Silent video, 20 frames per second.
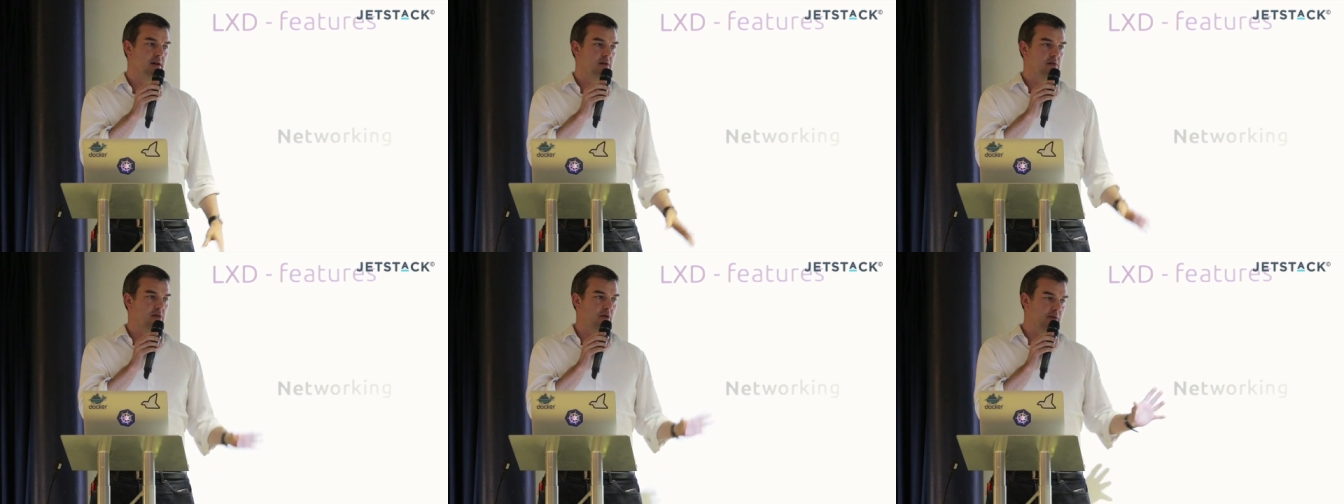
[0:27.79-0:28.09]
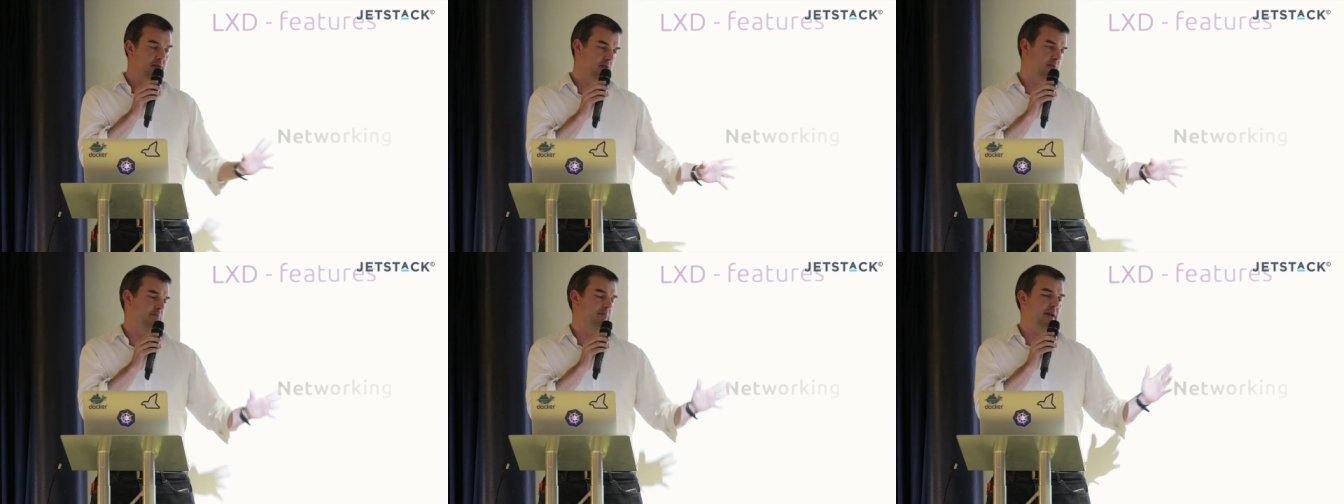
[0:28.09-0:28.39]
So
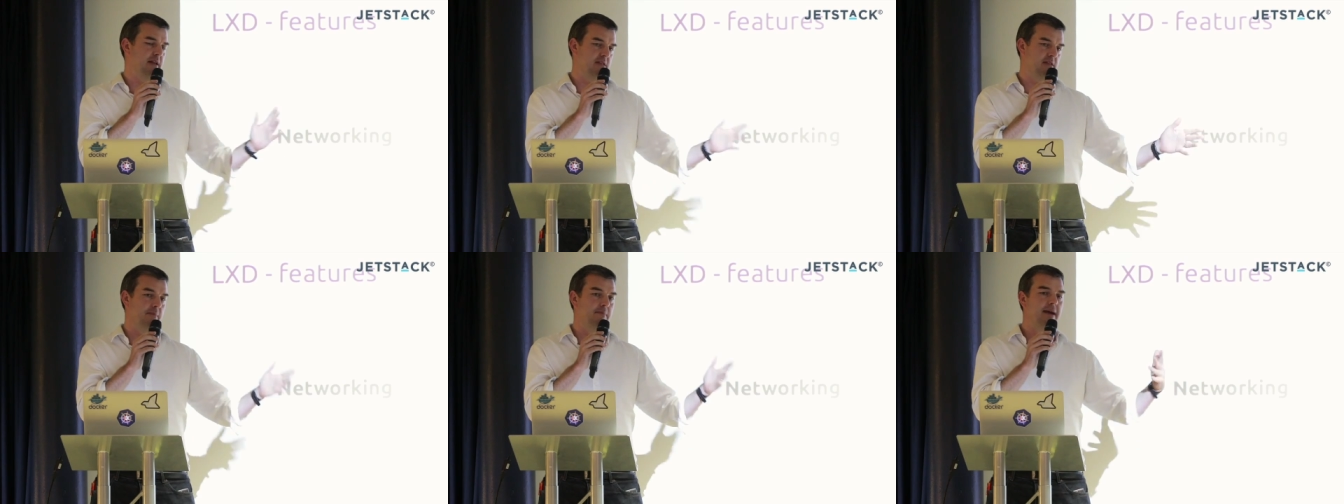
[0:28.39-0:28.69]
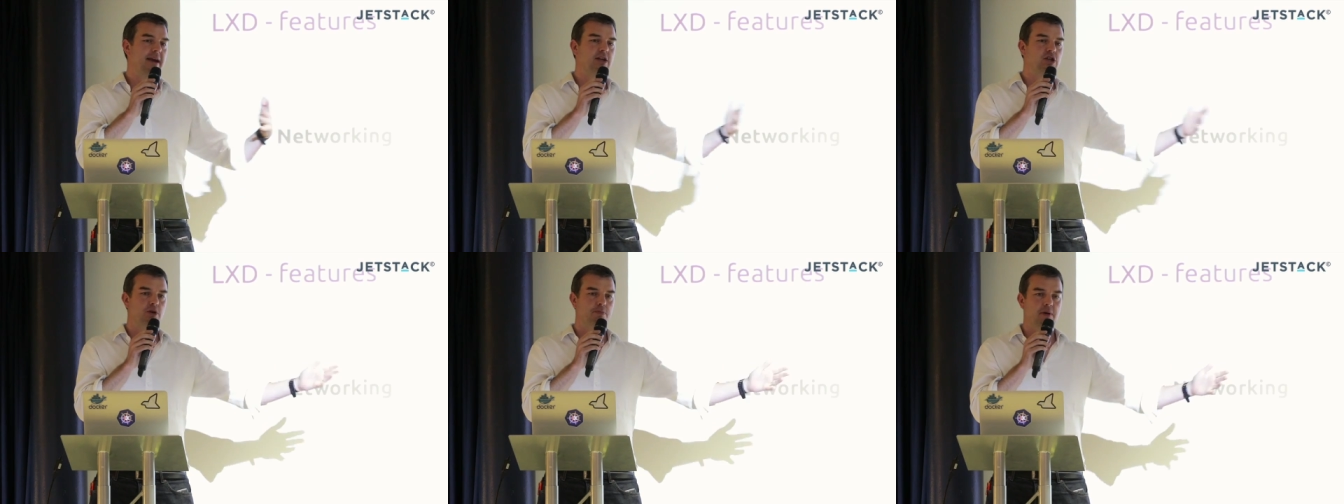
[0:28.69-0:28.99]
it's the
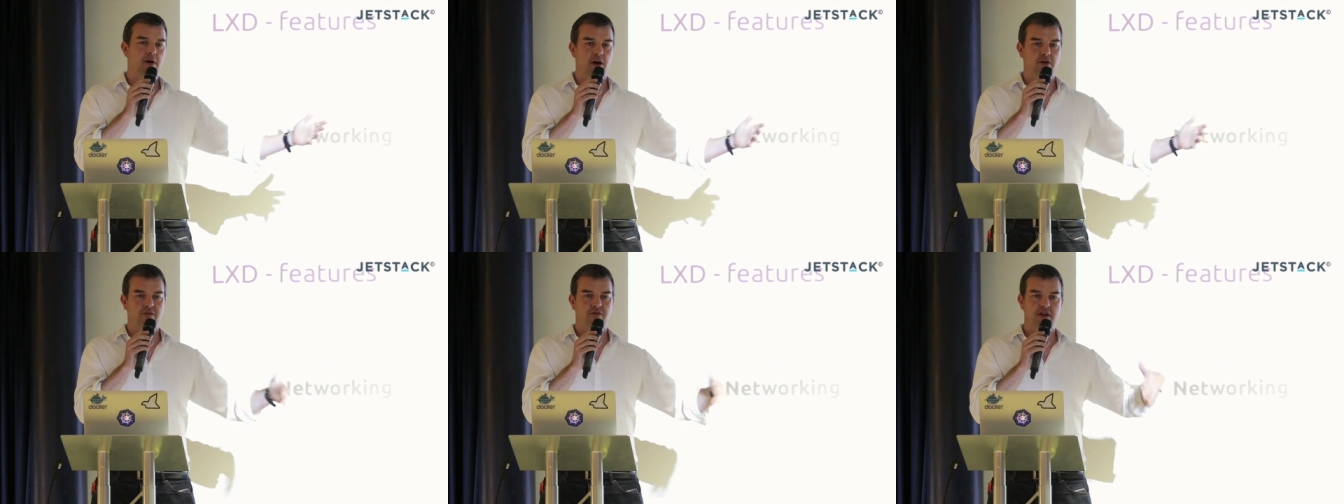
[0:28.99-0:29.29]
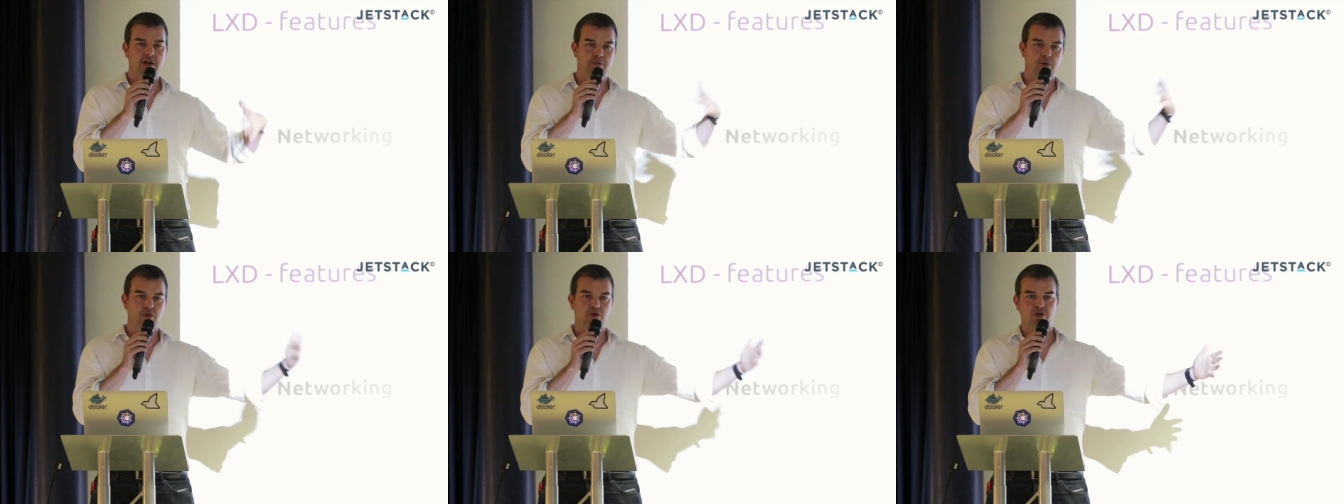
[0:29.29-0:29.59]
major part of
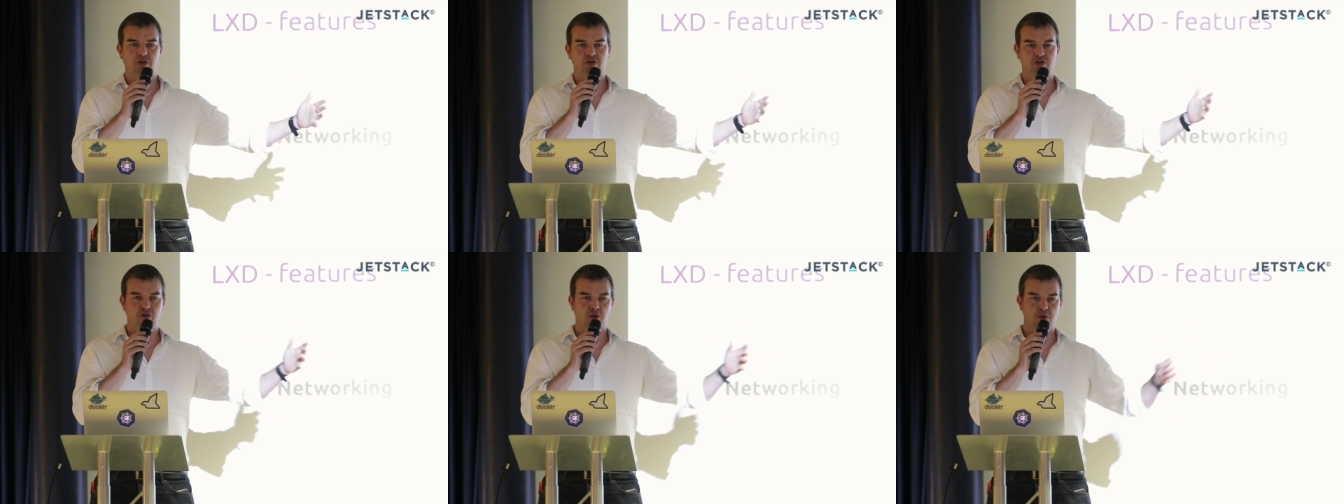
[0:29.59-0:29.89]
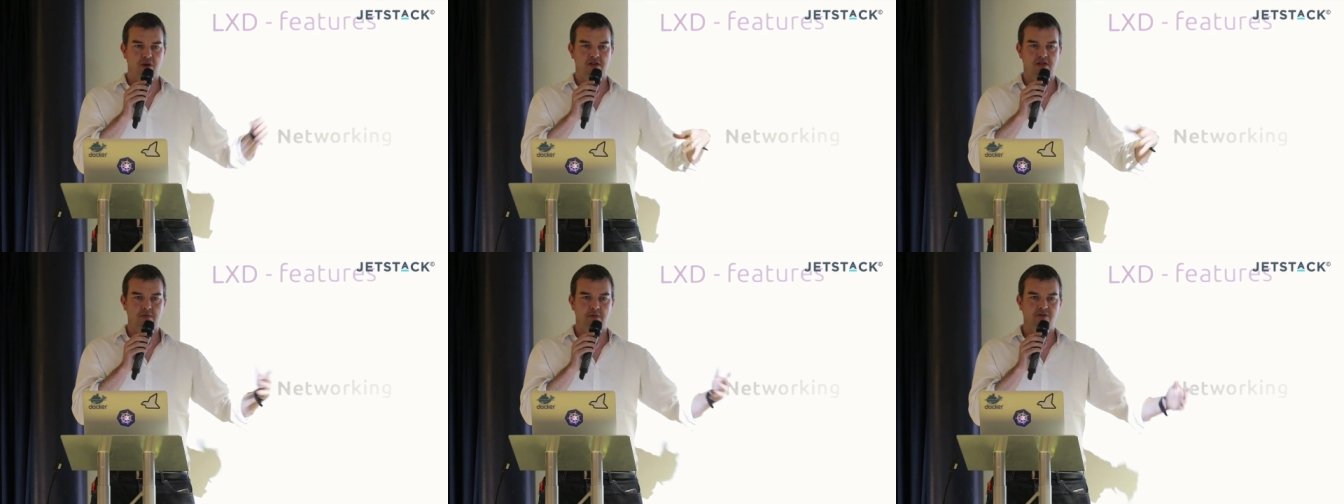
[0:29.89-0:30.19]
the Ubuntu
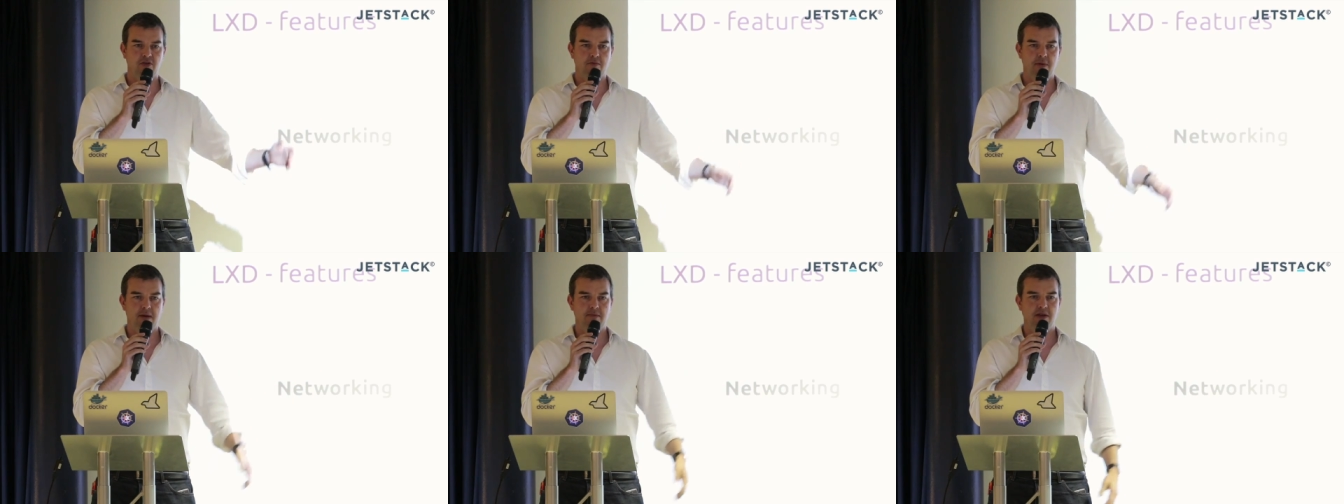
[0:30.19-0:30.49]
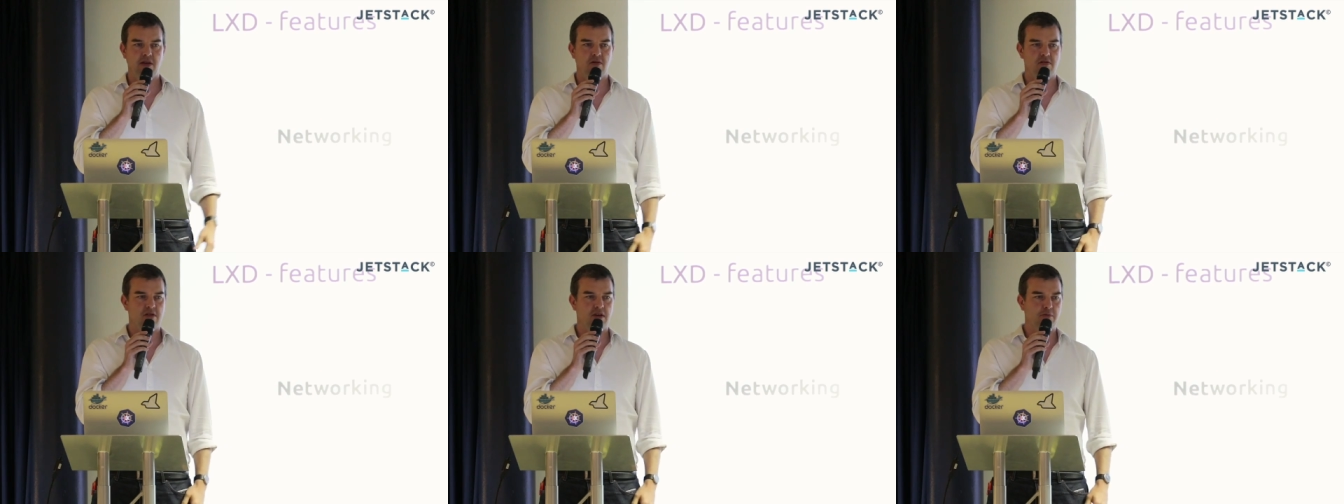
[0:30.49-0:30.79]
story. Some of you may
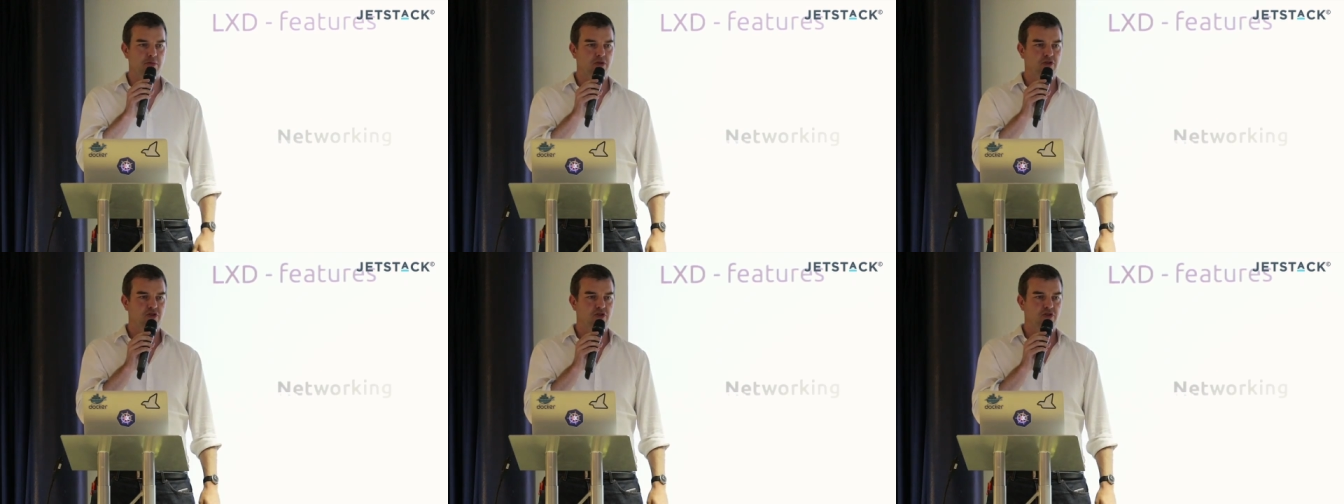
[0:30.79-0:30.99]
be using